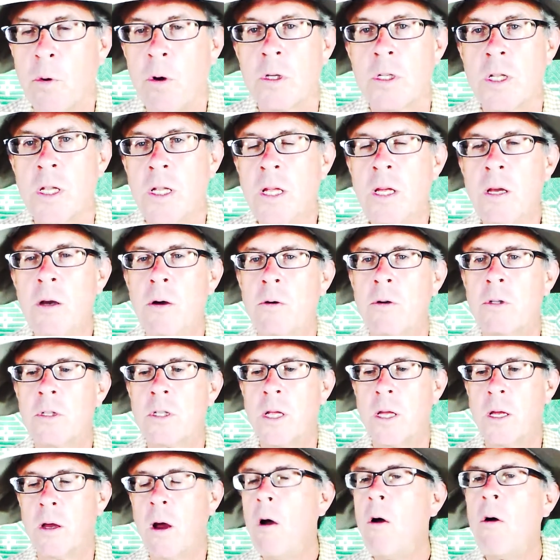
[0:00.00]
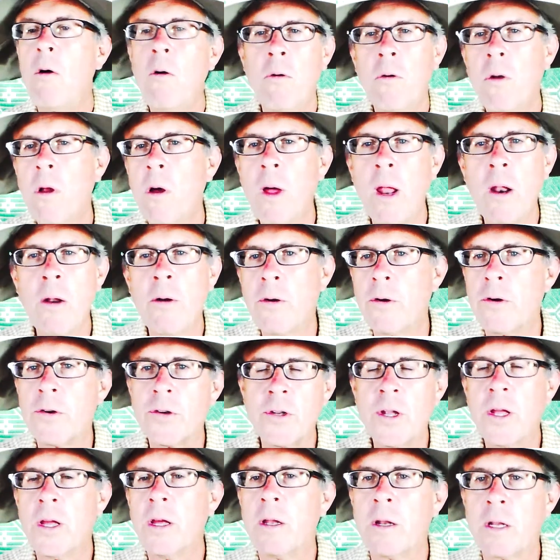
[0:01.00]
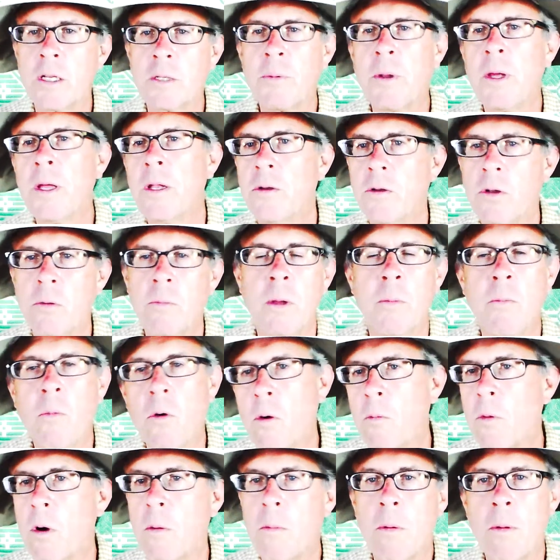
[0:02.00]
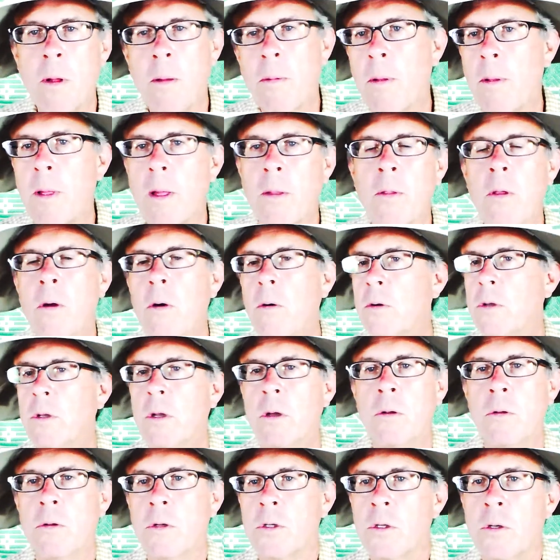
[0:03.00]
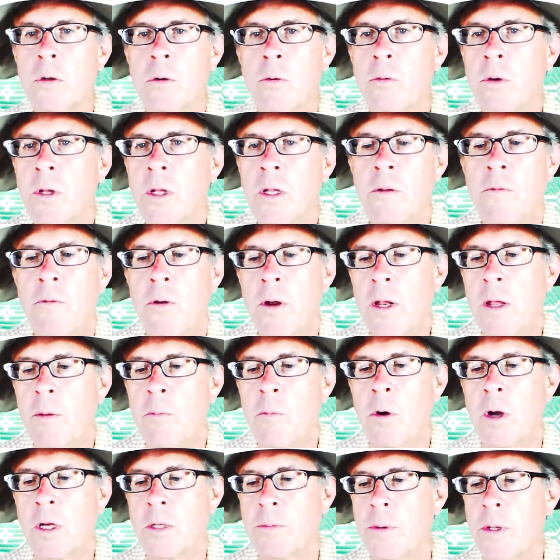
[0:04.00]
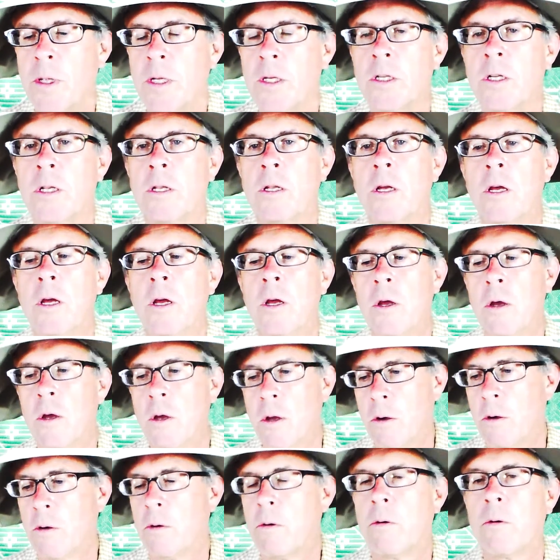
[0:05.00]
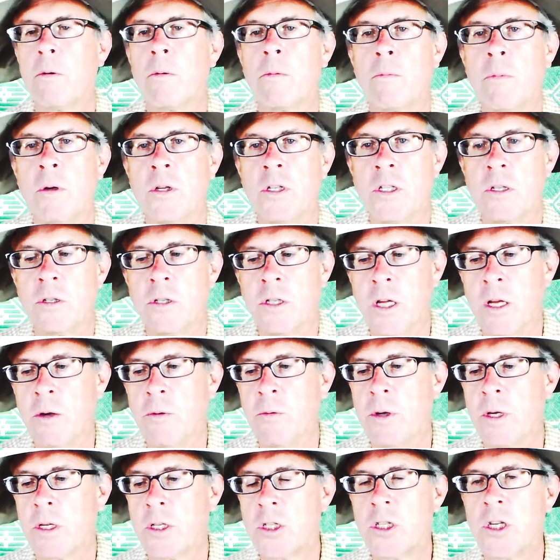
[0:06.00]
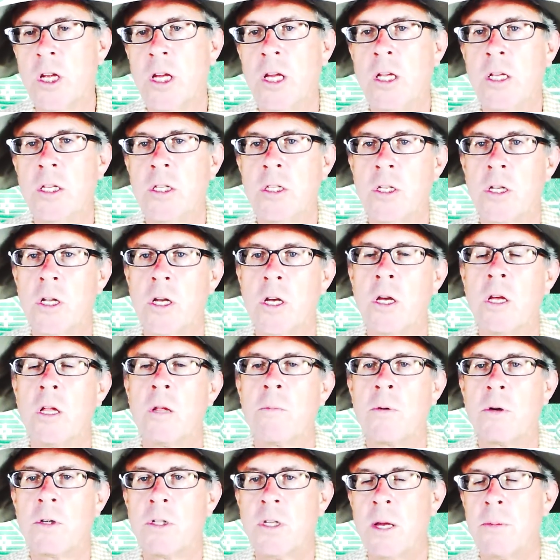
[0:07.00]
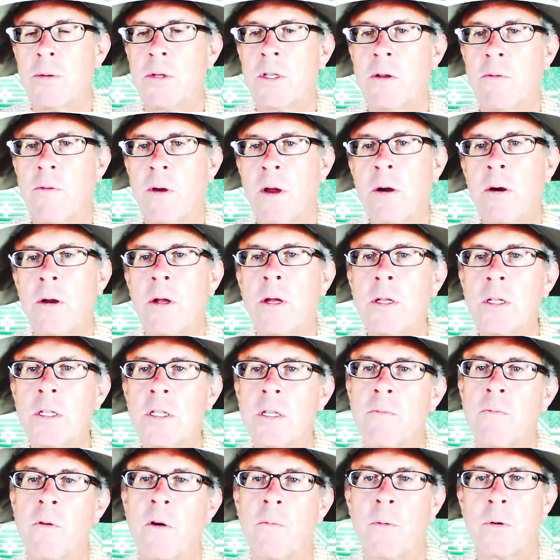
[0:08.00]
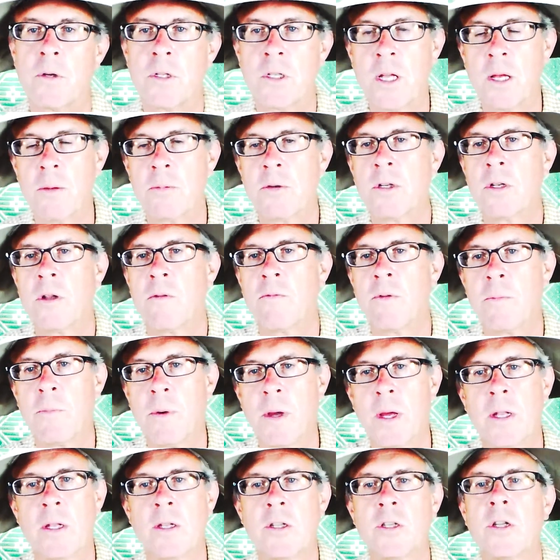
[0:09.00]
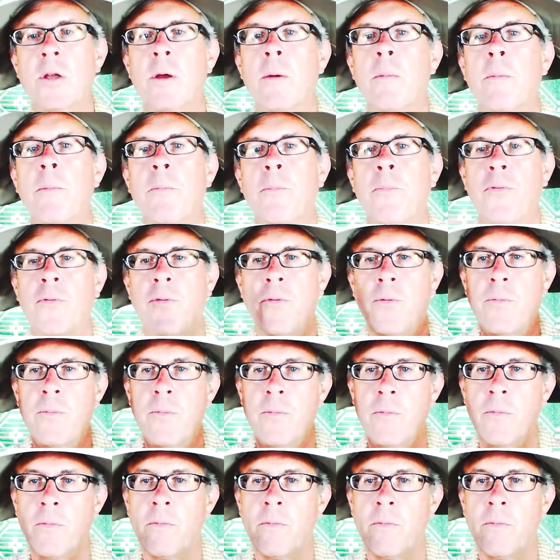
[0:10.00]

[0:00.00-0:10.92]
Whereas the ego is saying, oh, no, I don't understand. Explain it to me more, more, blah, blah, blah. No, no, there's no need for any more explanation. We should we exchanged perception of arrogance for perception of repentance. Pfft.